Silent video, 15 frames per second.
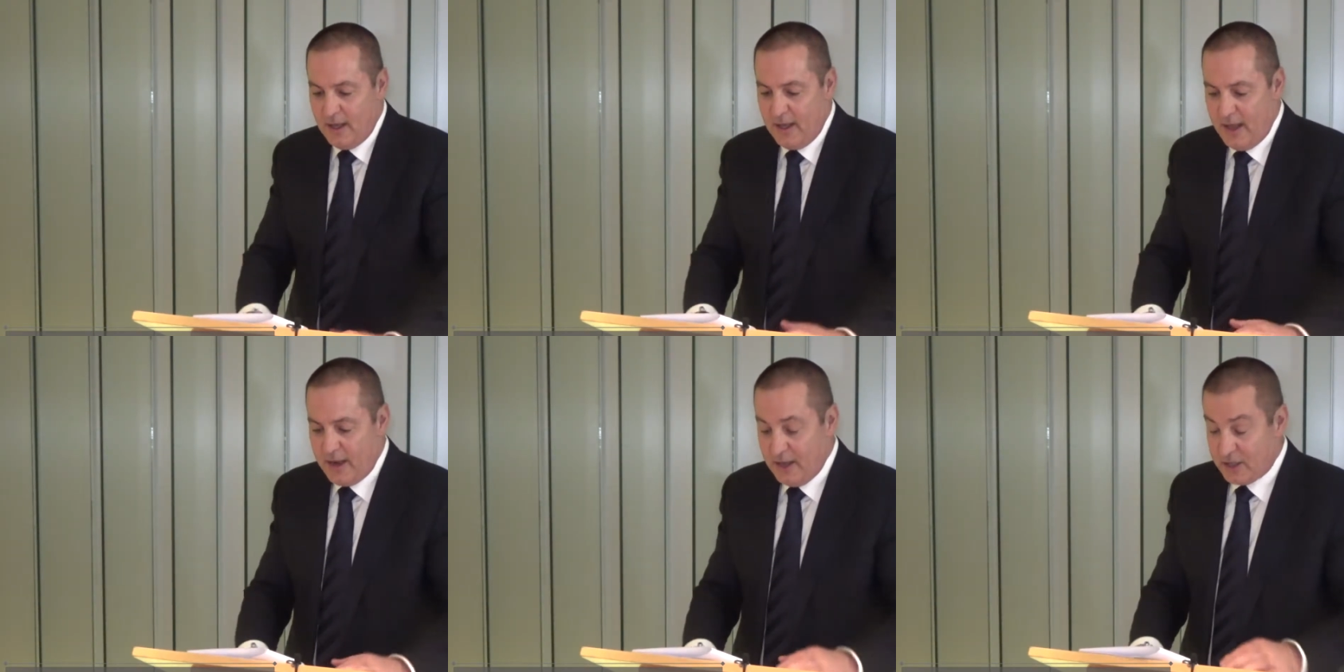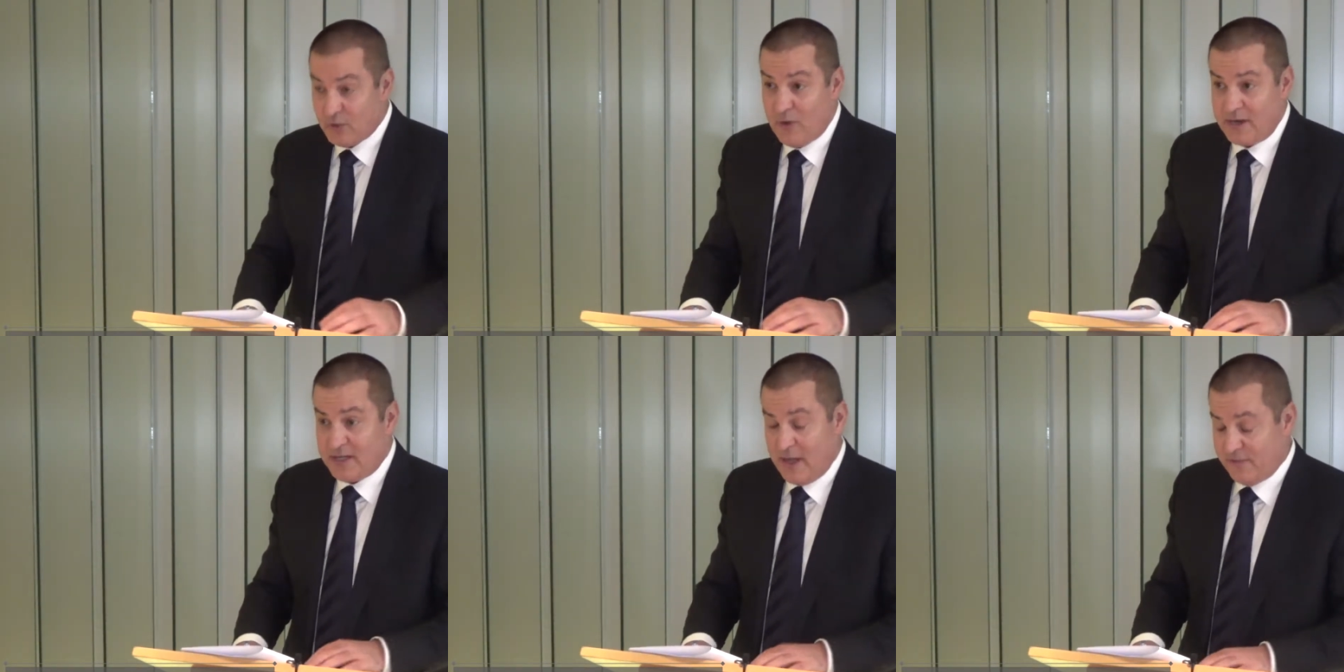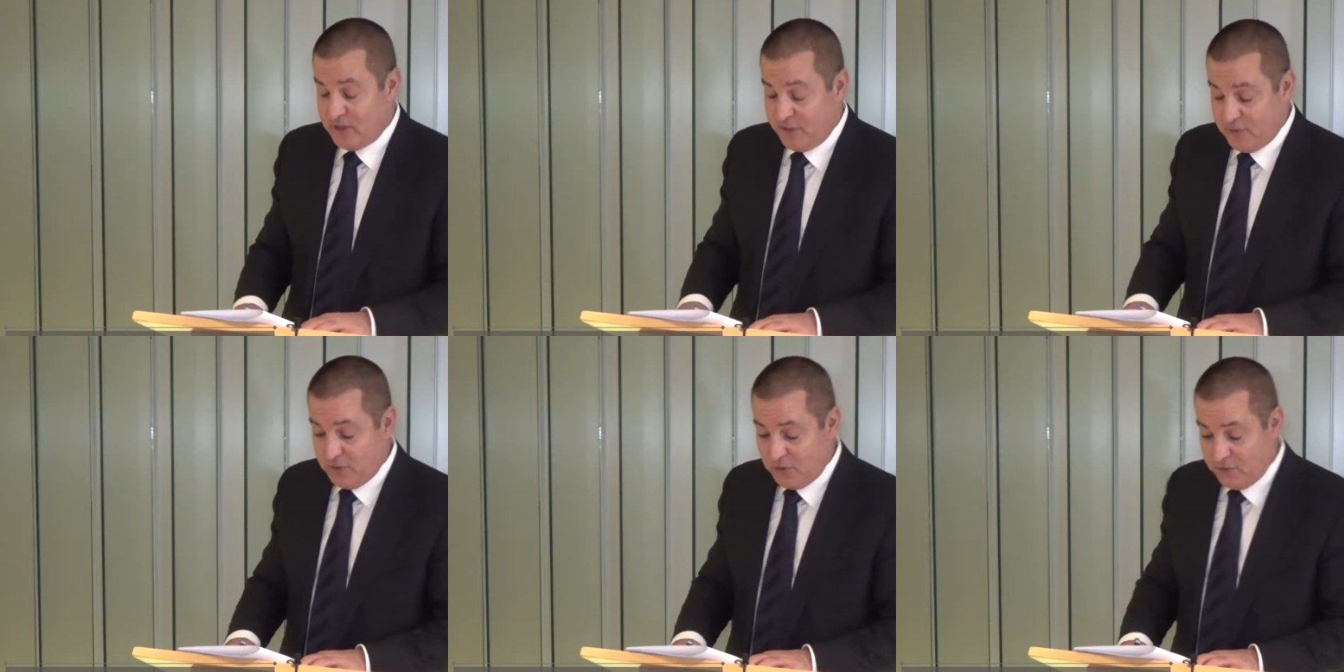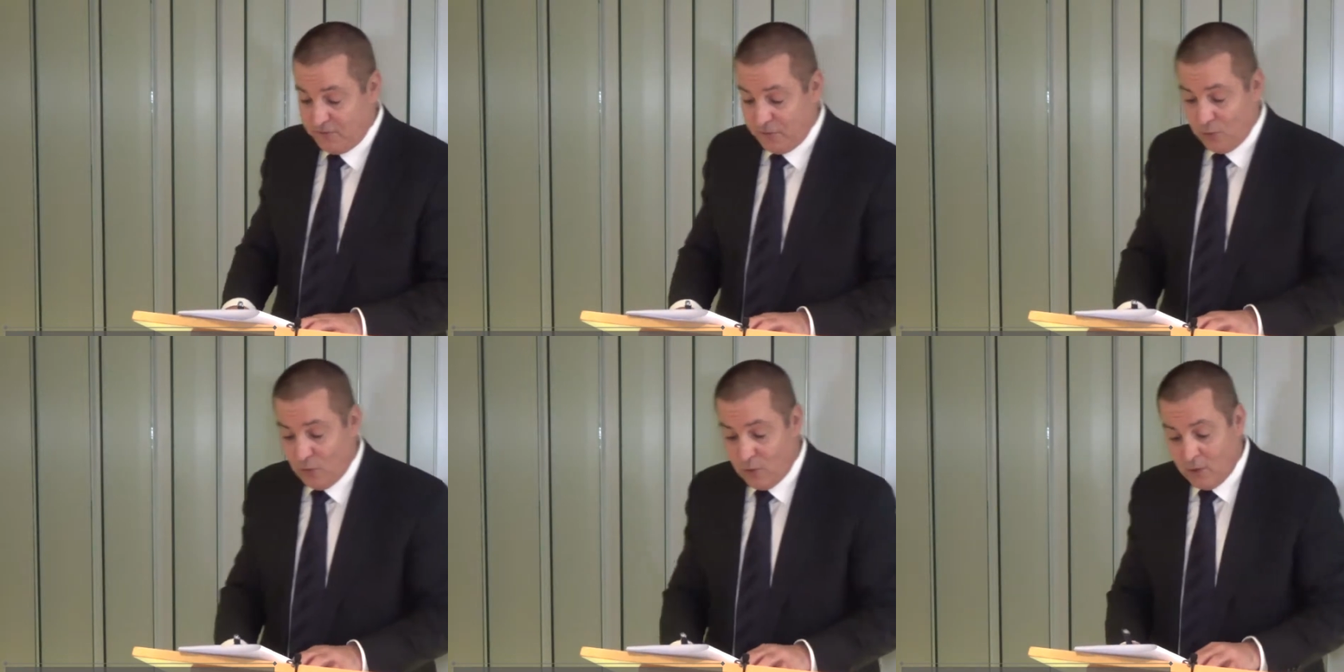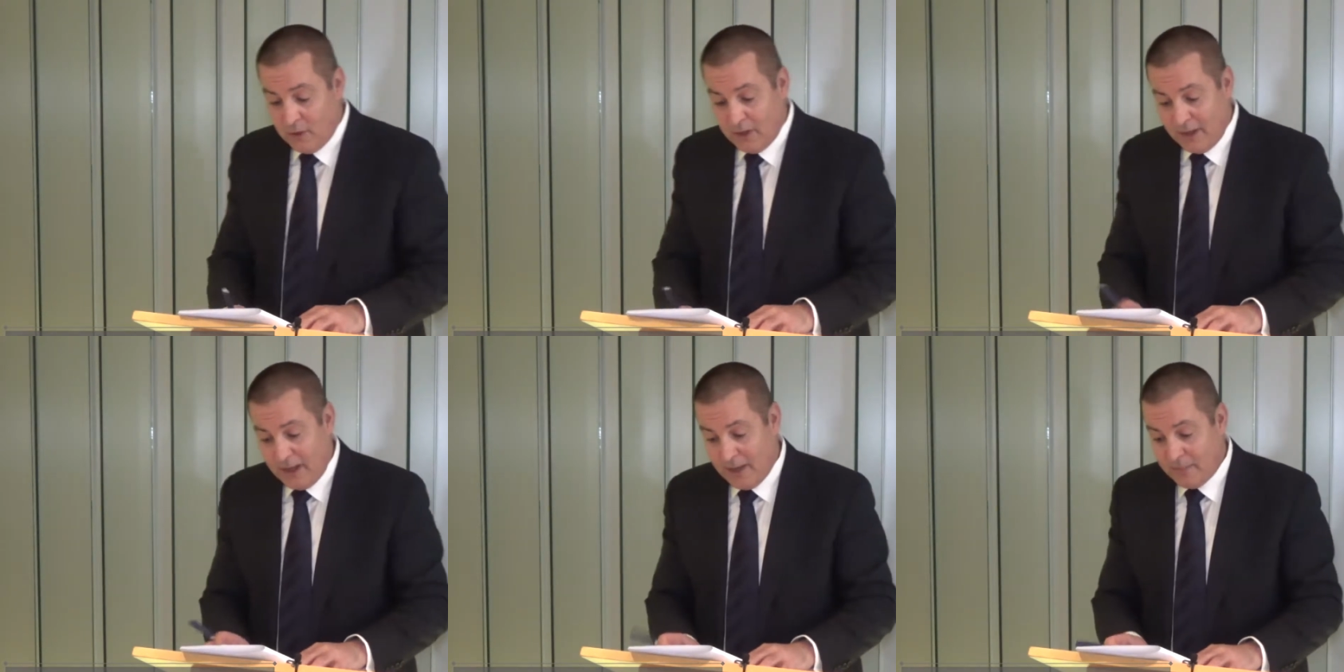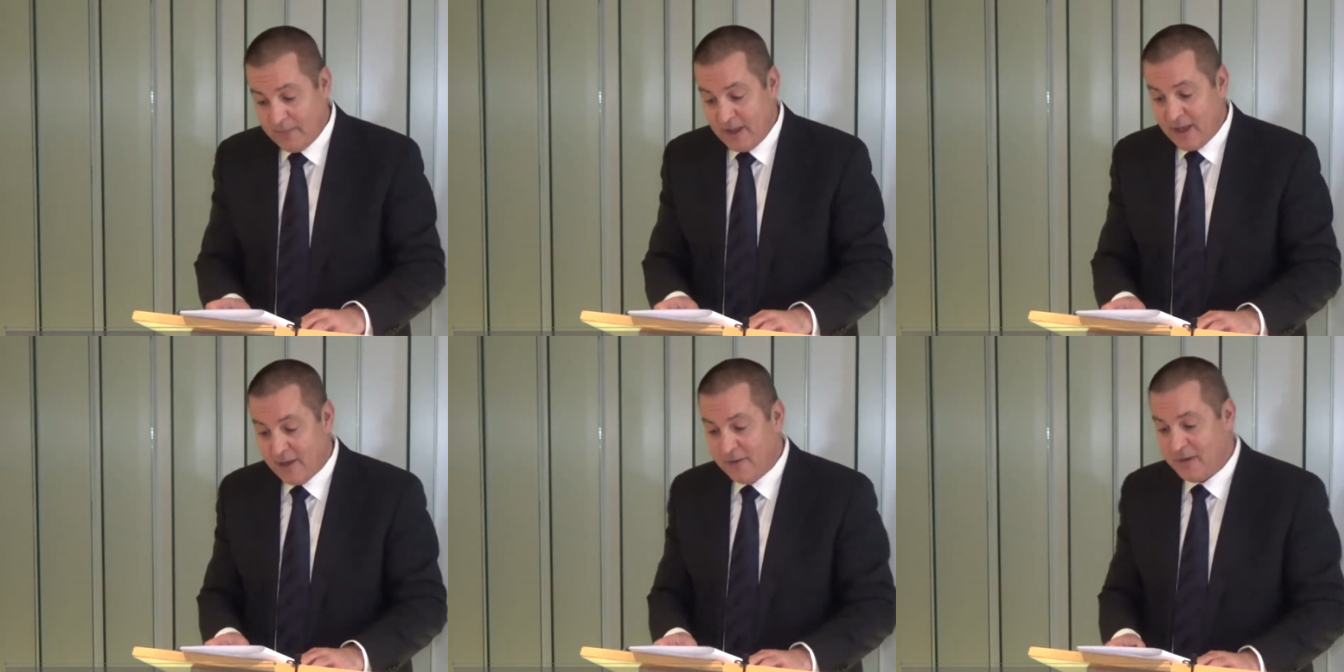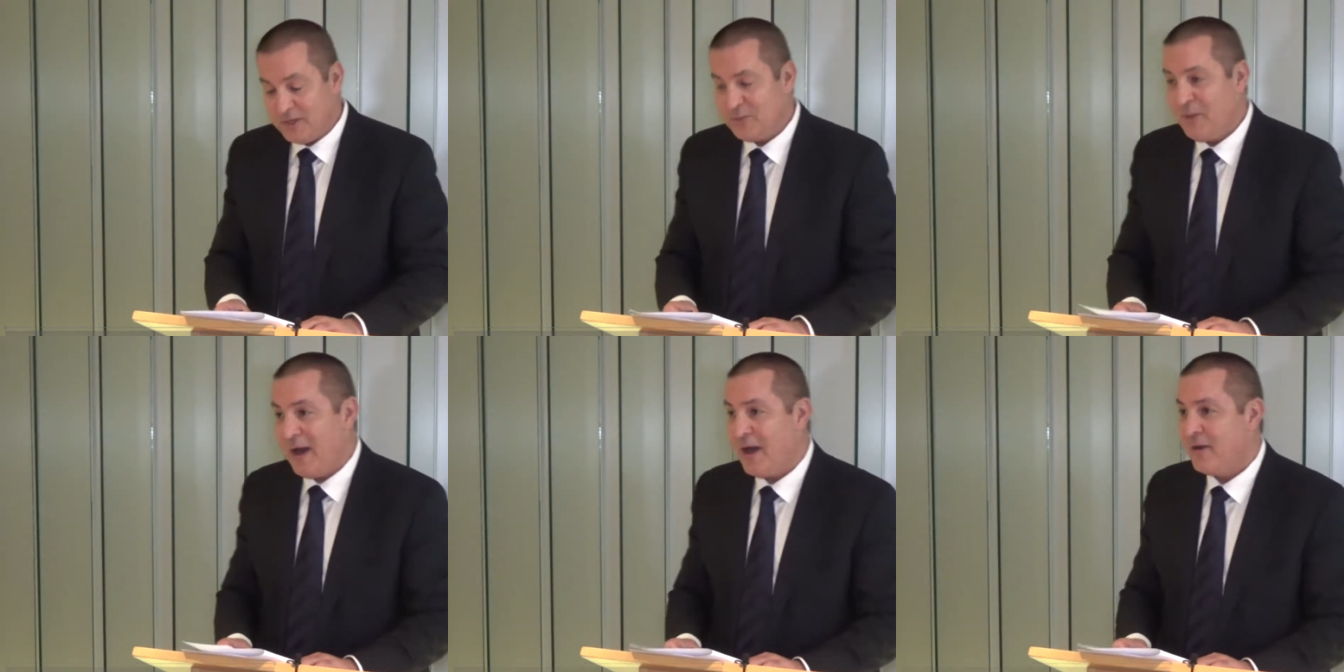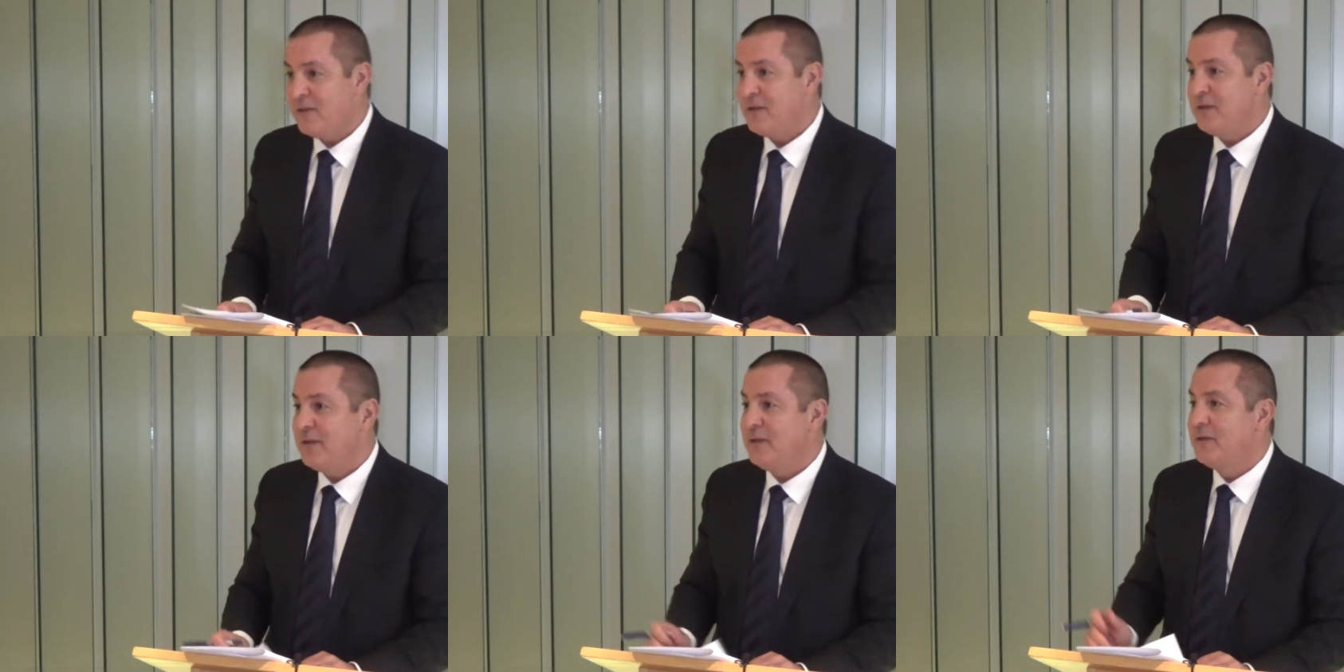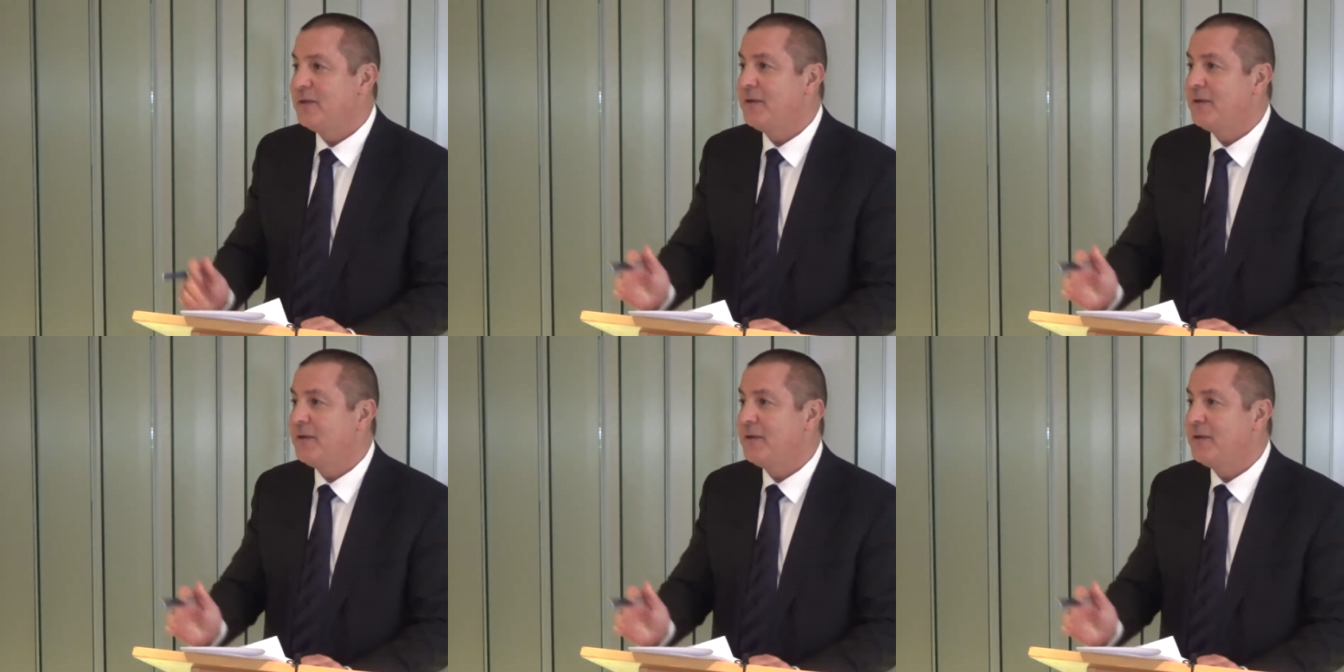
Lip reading: And it's great to have Geoffrey on the floor. Now, as part of the